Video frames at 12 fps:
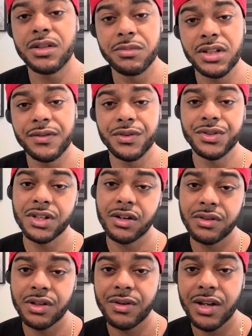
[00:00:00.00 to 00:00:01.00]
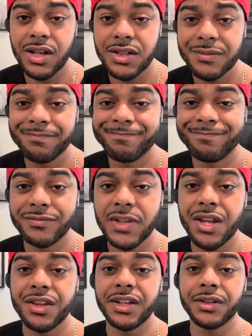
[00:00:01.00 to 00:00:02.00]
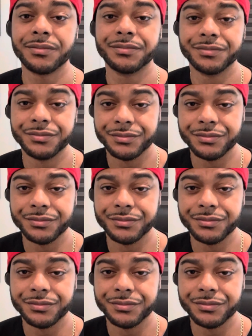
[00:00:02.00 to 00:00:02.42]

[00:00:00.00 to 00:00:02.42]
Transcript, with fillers: to be if you sit on your ass? Nothing.